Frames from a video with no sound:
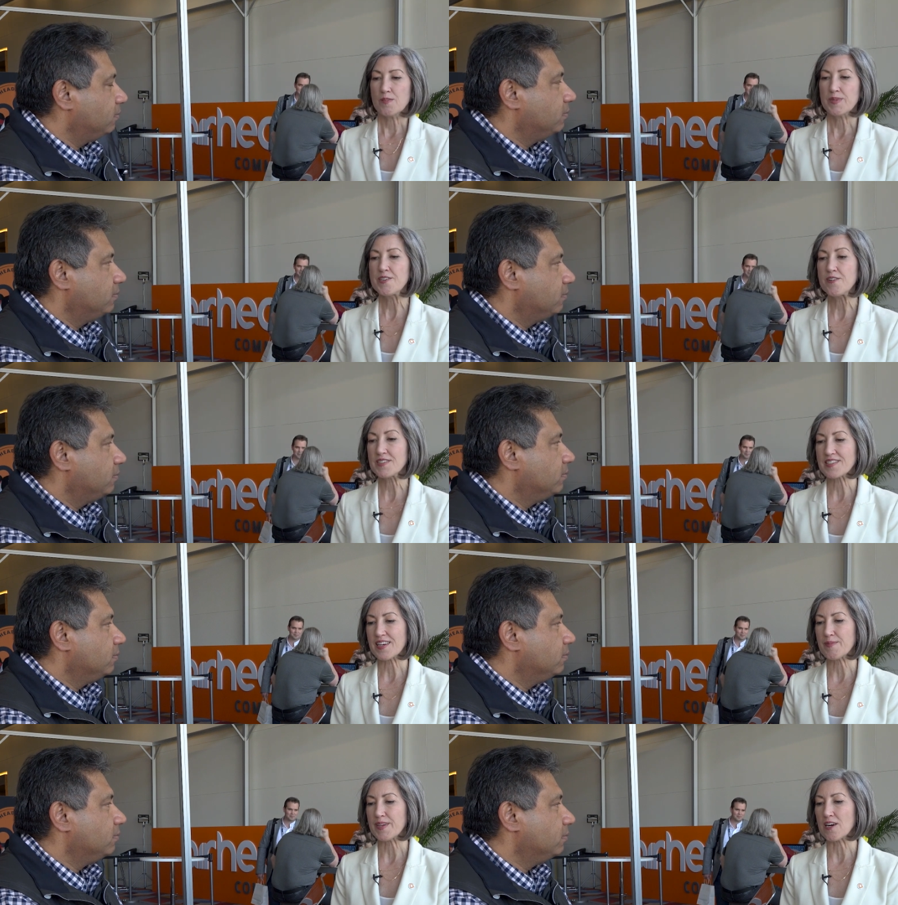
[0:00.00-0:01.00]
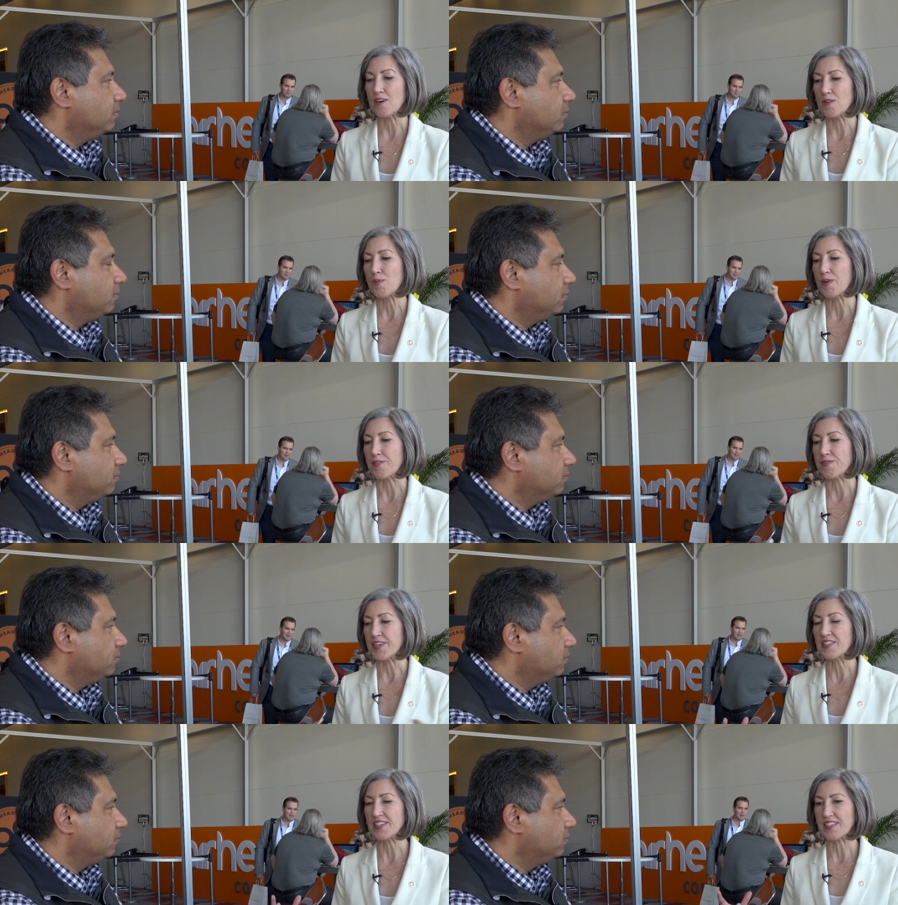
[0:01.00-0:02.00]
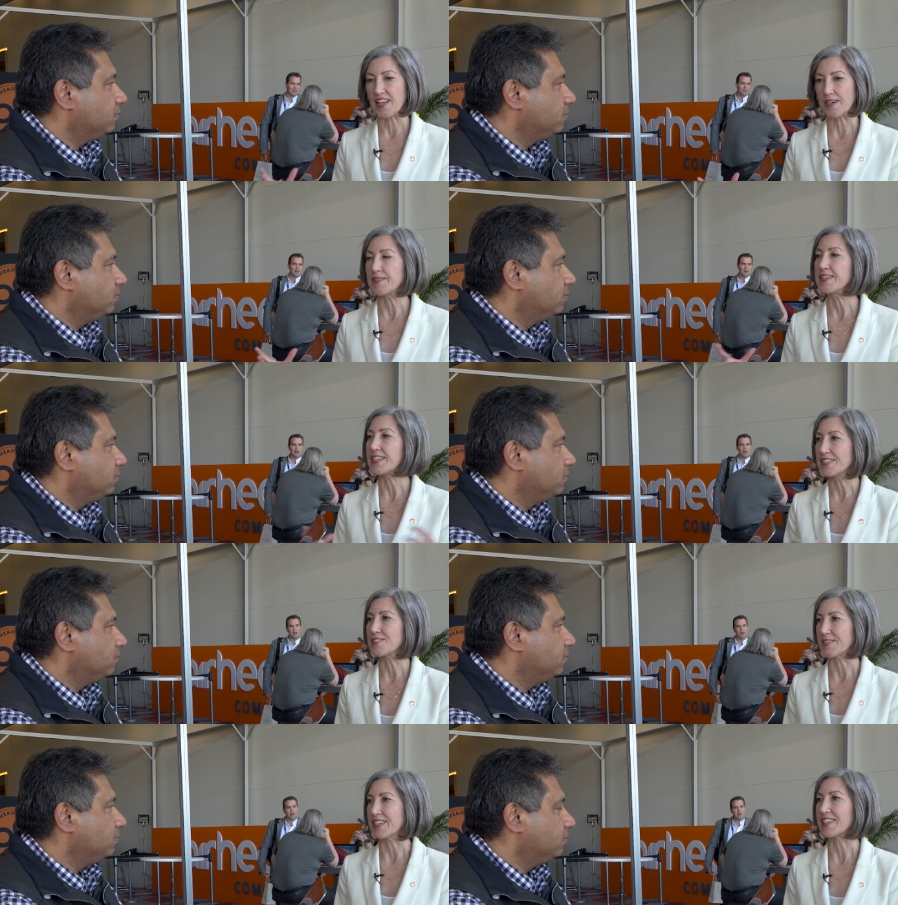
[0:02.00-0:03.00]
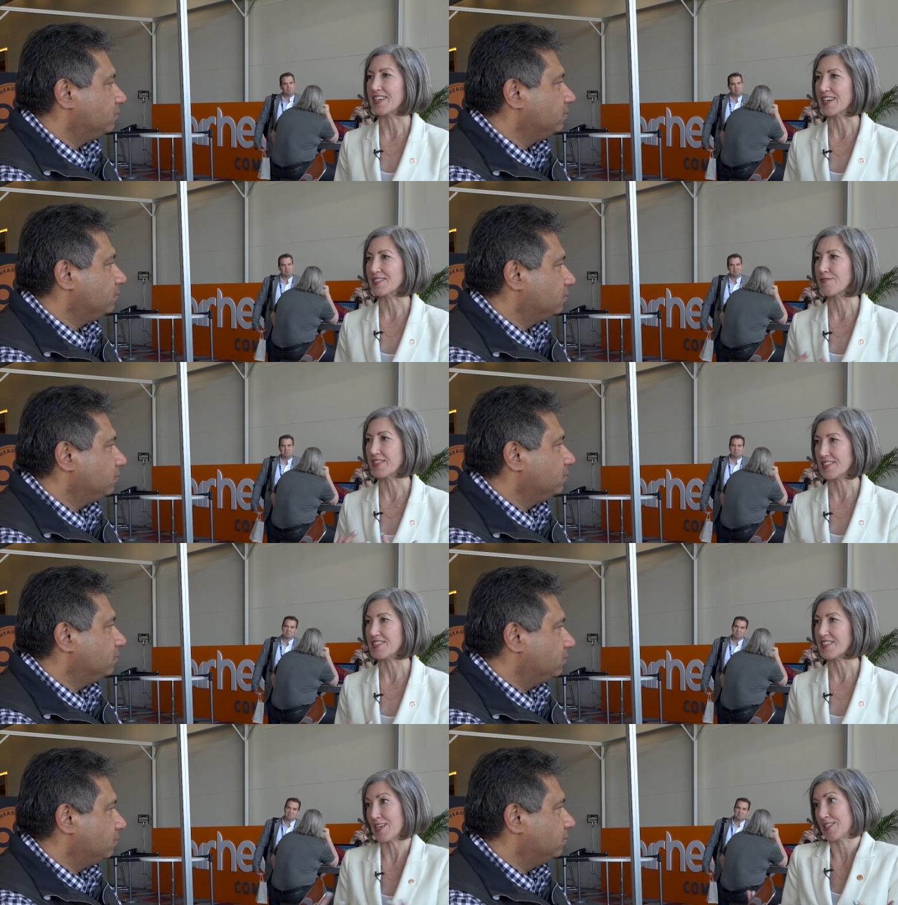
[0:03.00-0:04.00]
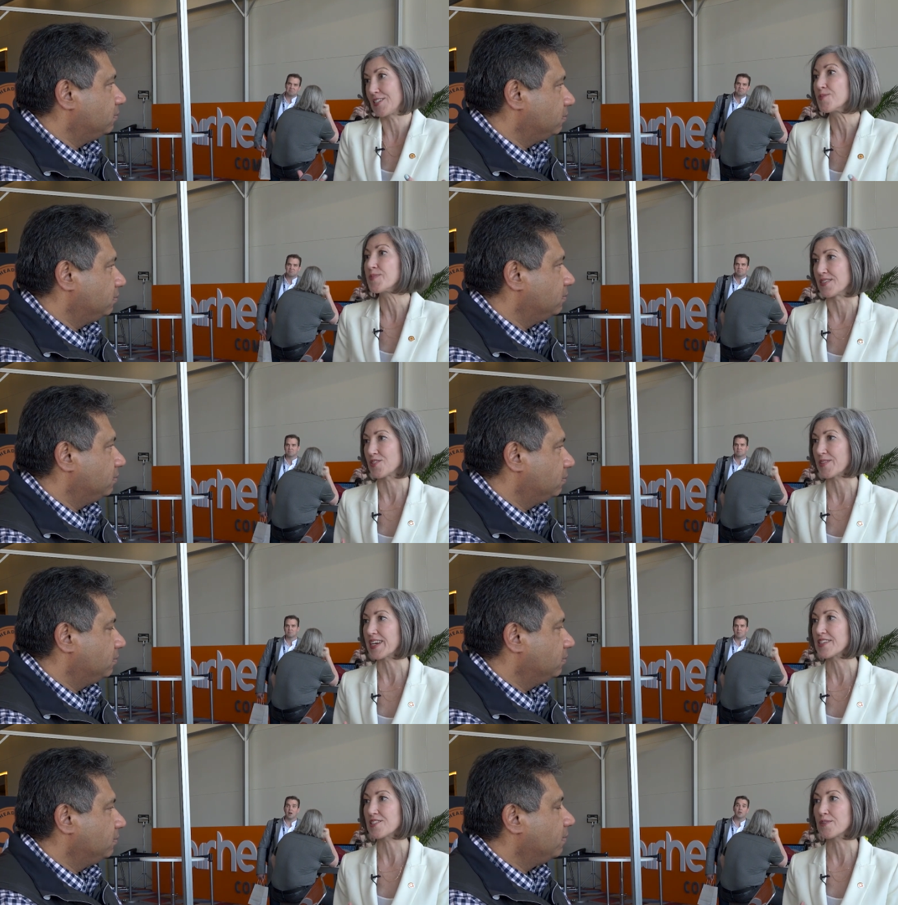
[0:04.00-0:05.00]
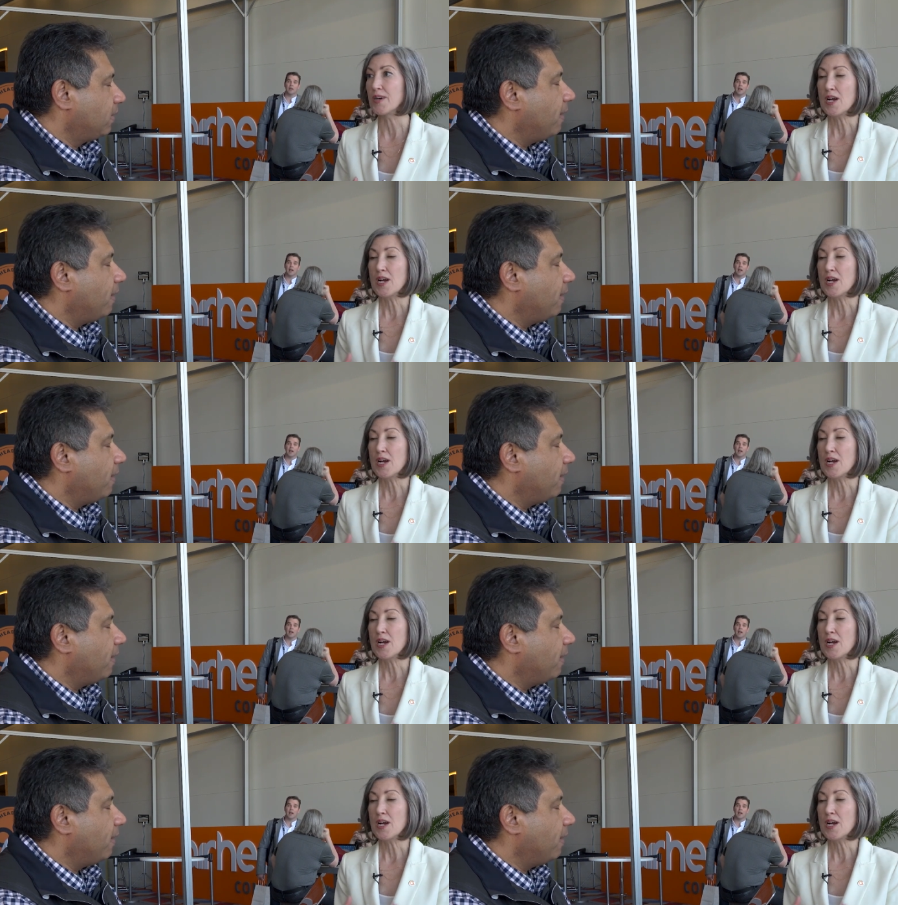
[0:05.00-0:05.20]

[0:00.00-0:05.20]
Speaker 1: we noticed that we all were feeling like we needed to reconnect physically as humans, right? So